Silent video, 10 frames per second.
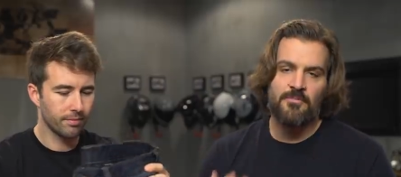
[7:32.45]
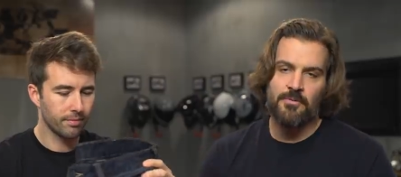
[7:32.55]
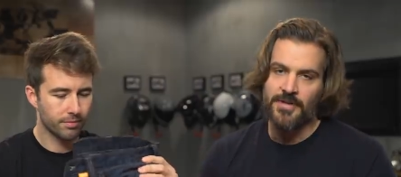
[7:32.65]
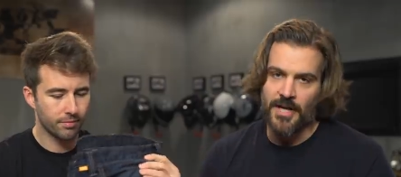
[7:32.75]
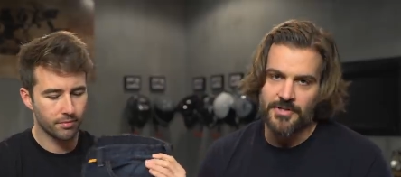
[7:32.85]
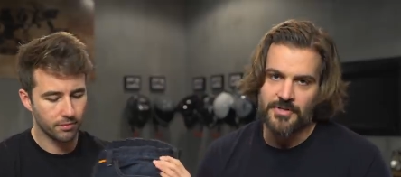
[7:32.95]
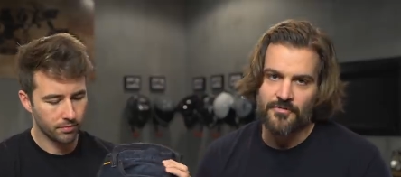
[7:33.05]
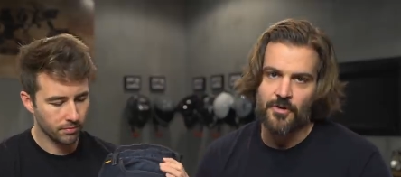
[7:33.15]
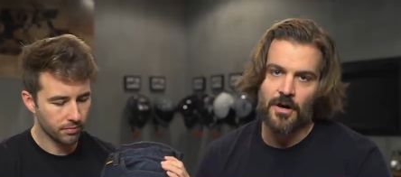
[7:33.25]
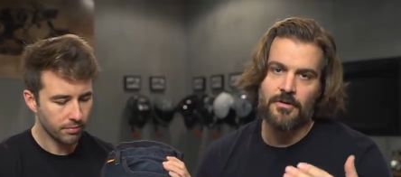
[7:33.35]
Speaker 1: of protection
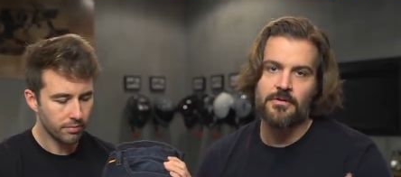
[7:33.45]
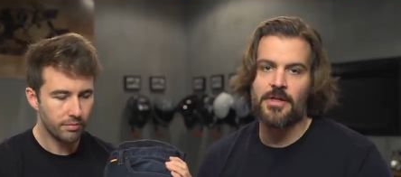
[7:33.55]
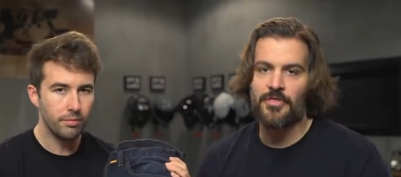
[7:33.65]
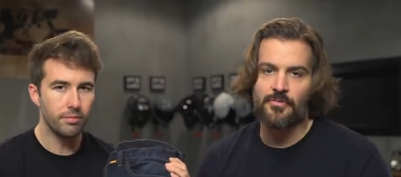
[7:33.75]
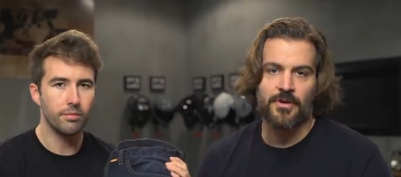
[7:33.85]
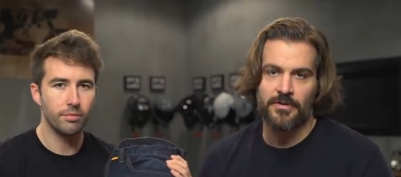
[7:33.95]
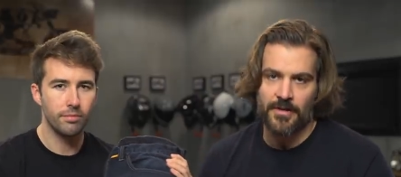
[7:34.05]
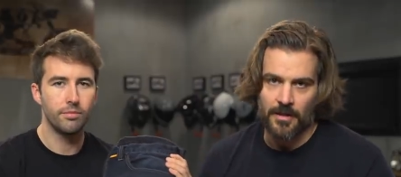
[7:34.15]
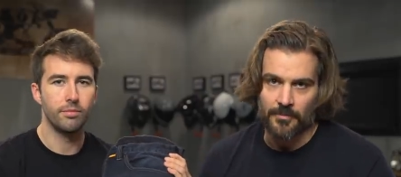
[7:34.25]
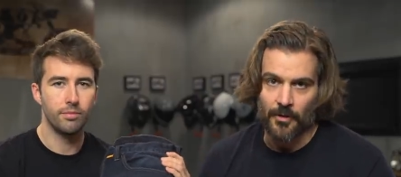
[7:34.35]
for under that
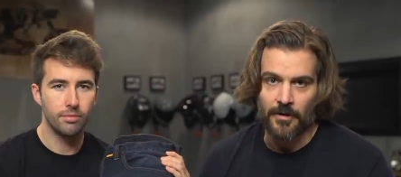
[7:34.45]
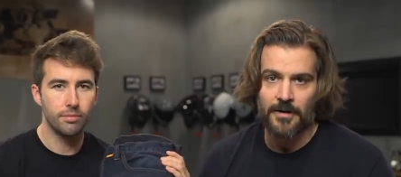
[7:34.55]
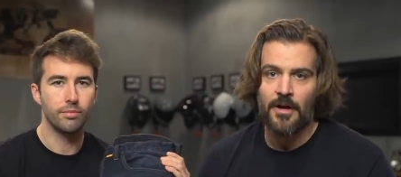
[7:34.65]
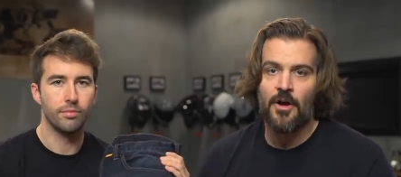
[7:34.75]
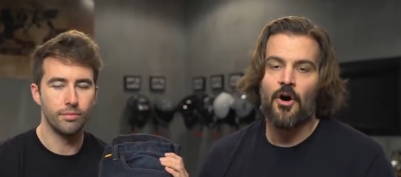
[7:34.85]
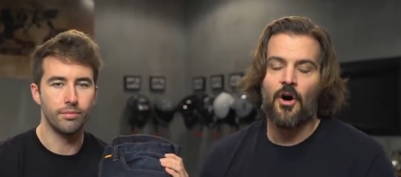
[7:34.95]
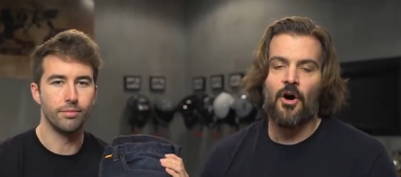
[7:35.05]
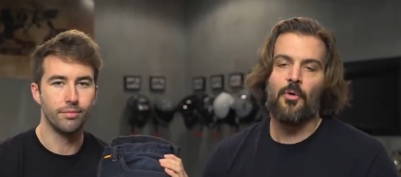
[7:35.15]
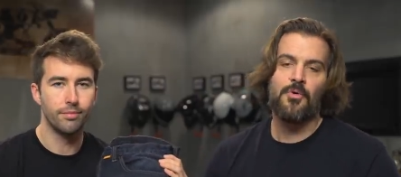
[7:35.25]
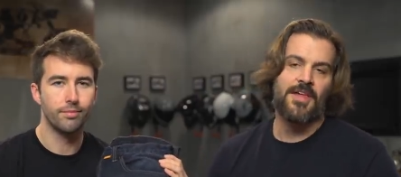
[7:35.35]
$300 mark,
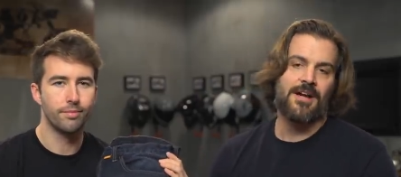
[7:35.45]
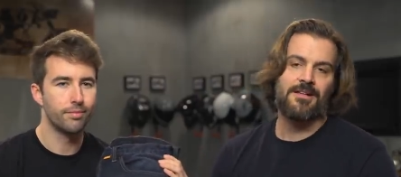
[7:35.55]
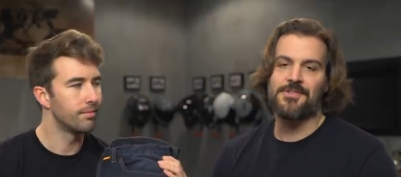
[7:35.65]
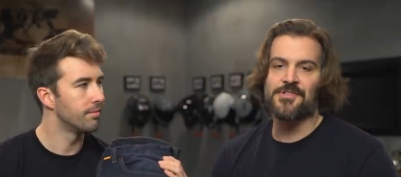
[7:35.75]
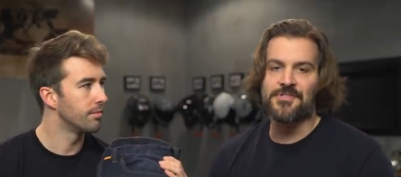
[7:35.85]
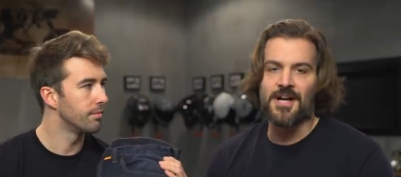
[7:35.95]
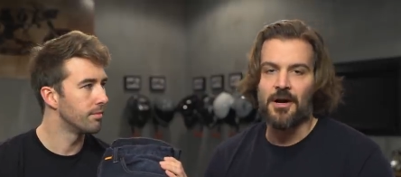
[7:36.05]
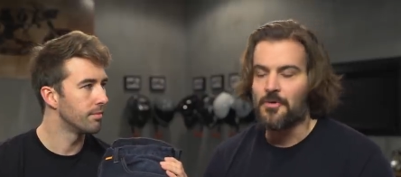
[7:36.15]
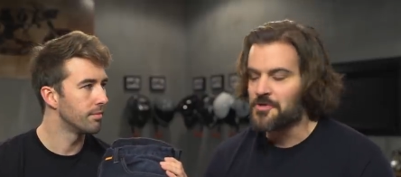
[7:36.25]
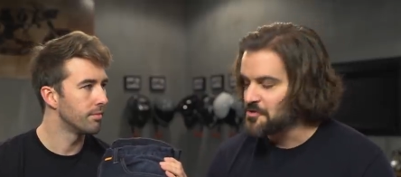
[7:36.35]
all with that classic
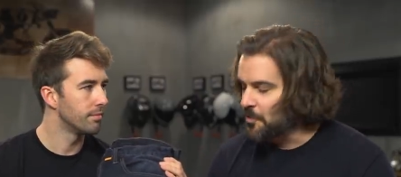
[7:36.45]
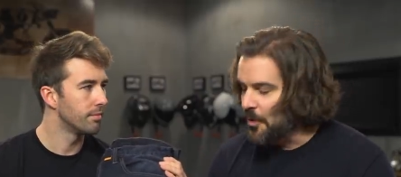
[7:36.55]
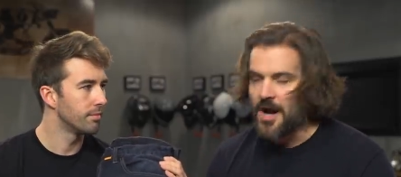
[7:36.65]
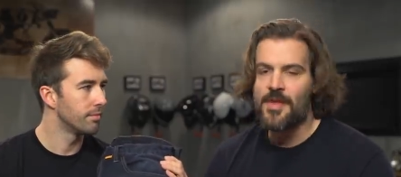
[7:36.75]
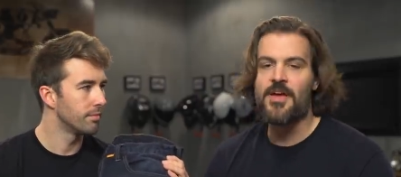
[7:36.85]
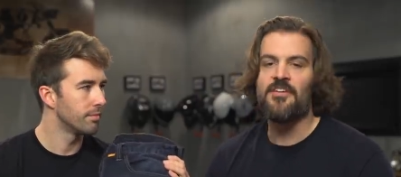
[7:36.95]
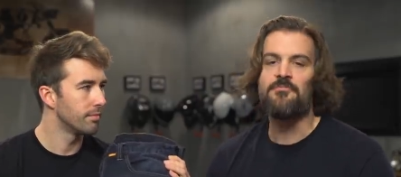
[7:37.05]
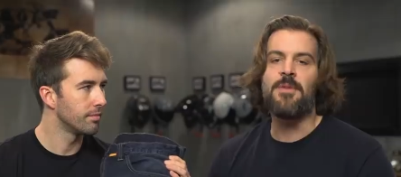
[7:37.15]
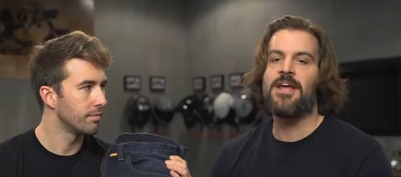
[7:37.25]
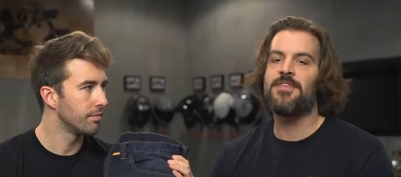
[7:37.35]
style, which is why they have
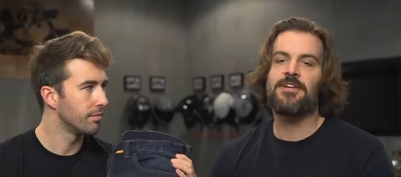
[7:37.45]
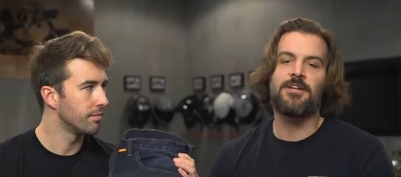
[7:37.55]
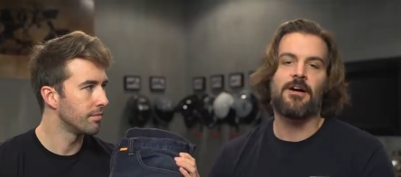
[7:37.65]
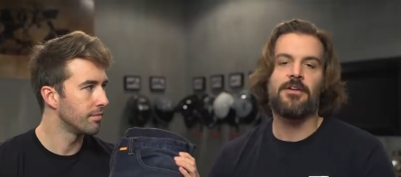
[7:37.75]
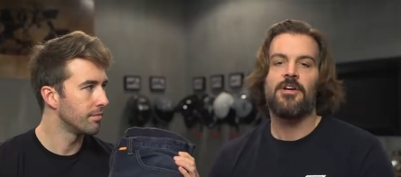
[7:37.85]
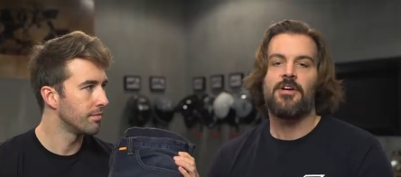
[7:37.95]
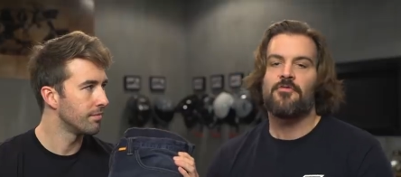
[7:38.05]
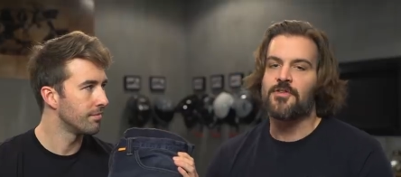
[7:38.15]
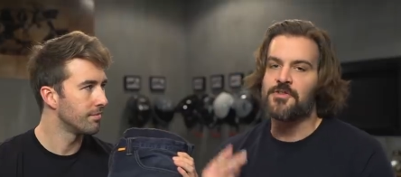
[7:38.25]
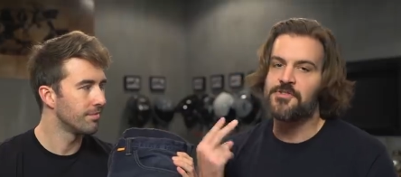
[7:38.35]
made the cut
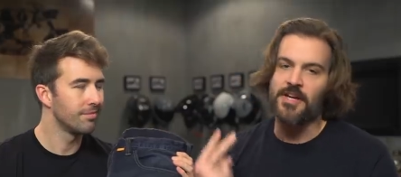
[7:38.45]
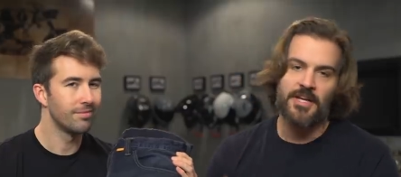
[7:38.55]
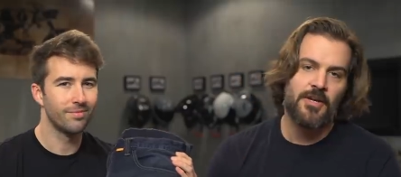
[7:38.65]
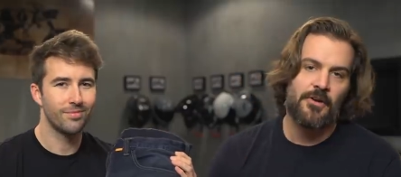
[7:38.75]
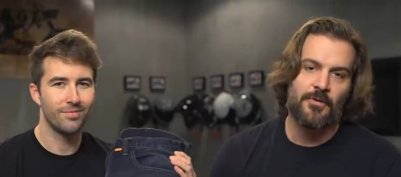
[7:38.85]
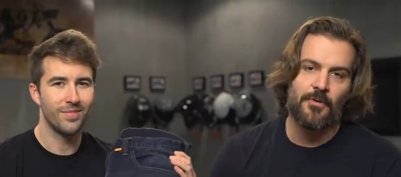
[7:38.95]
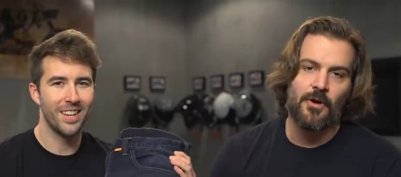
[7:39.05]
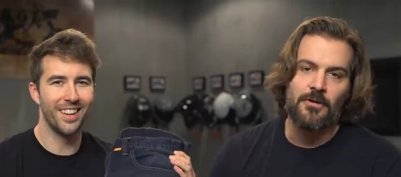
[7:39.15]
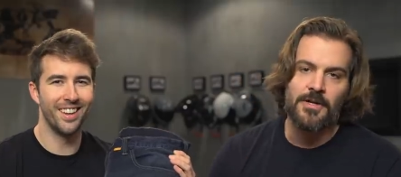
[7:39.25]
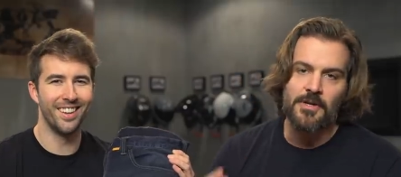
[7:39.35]
for the 2nd year in a
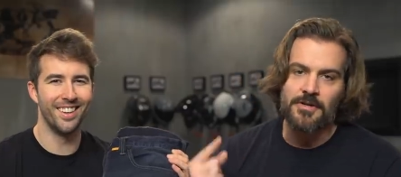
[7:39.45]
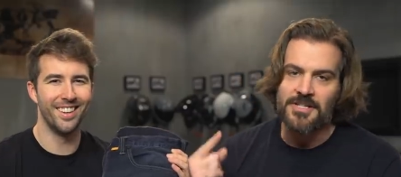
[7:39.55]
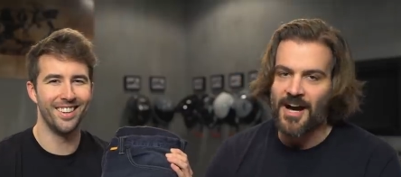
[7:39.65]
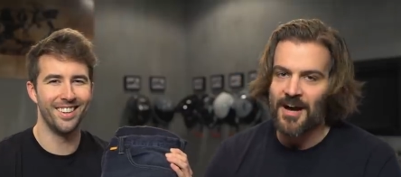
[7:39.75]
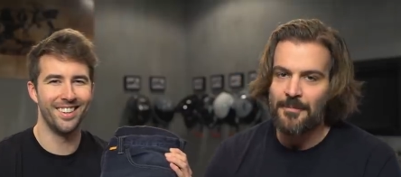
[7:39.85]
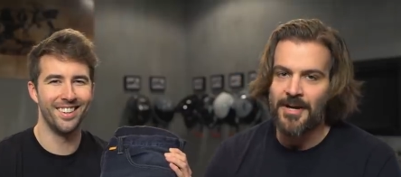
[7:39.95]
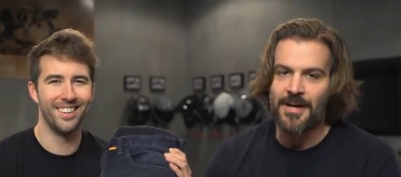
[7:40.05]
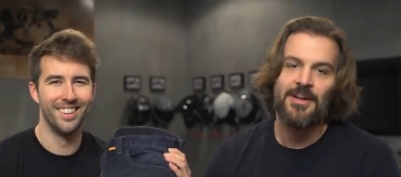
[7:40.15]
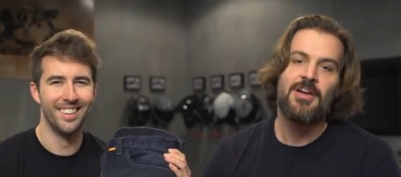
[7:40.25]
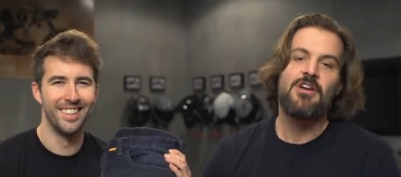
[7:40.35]
row as our top
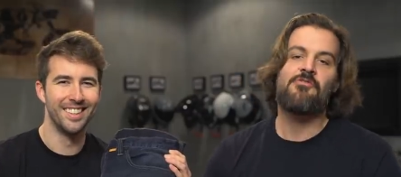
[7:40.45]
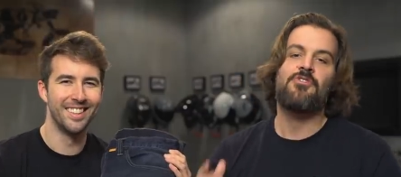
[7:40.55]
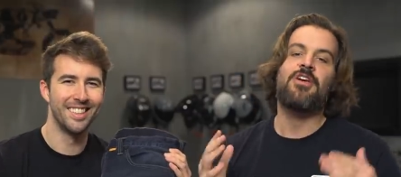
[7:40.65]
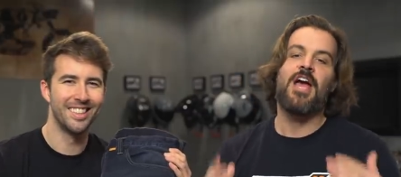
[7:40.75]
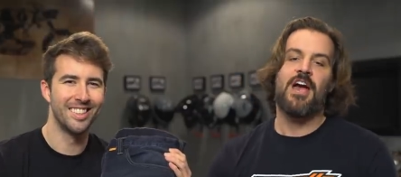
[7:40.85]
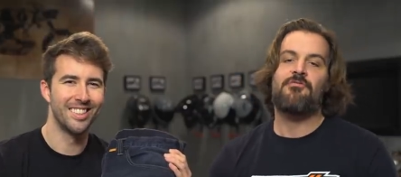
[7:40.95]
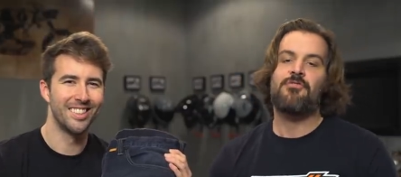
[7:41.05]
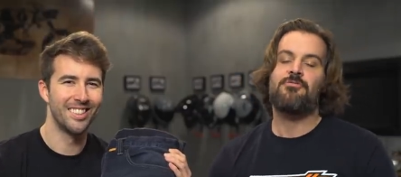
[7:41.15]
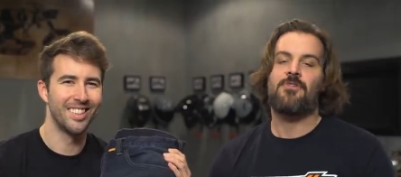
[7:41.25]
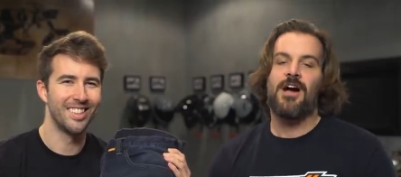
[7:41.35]
pick for the
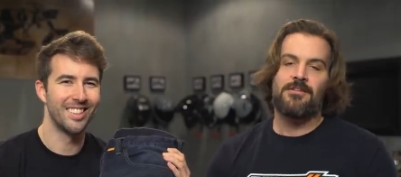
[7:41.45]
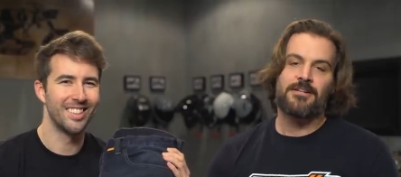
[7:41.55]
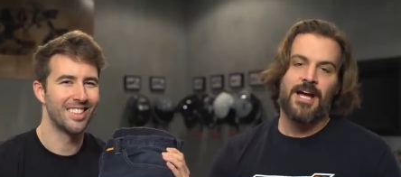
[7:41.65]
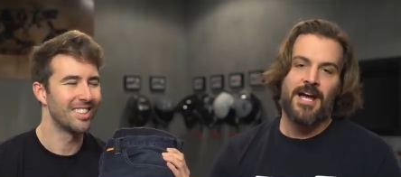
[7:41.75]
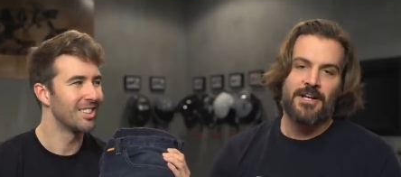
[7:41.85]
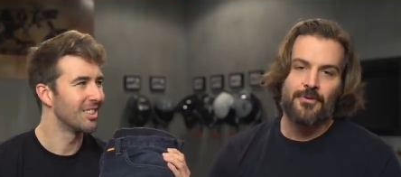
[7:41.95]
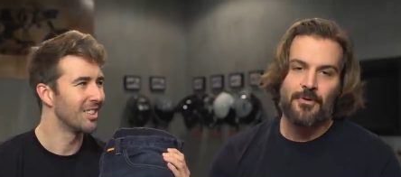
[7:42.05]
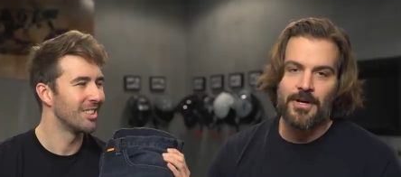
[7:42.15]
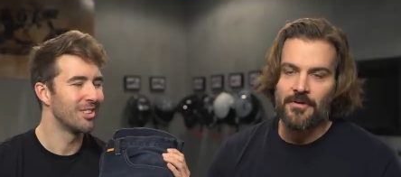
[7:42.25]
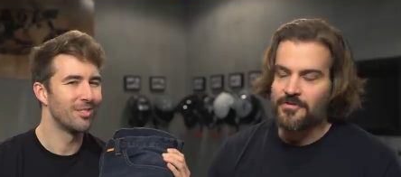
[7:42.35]
Every Rider
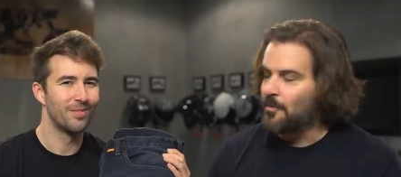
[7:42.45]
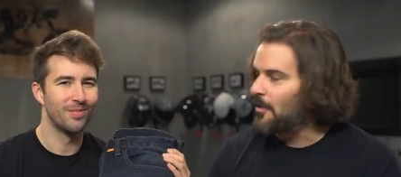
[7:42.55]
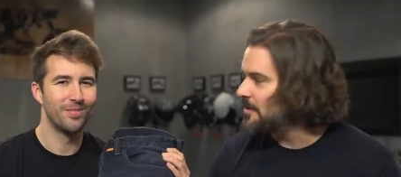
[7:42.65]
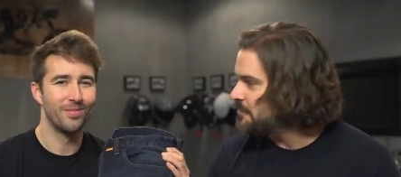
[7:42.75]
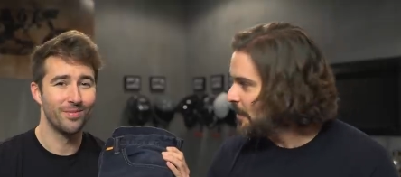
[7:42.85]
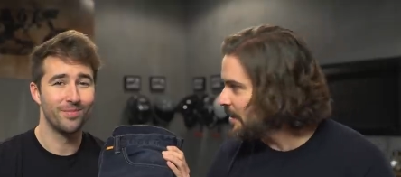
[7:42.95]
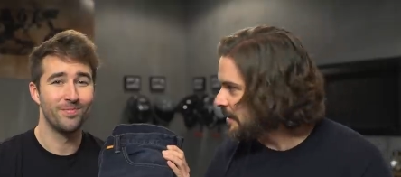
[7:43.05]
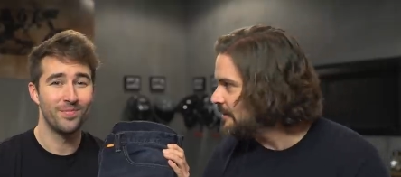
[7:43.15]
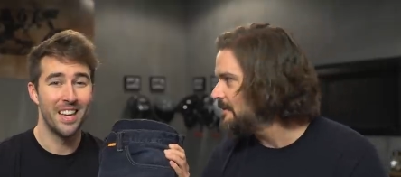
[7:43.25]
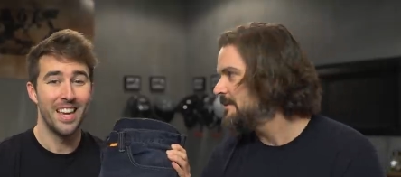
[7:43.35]
category of 2020.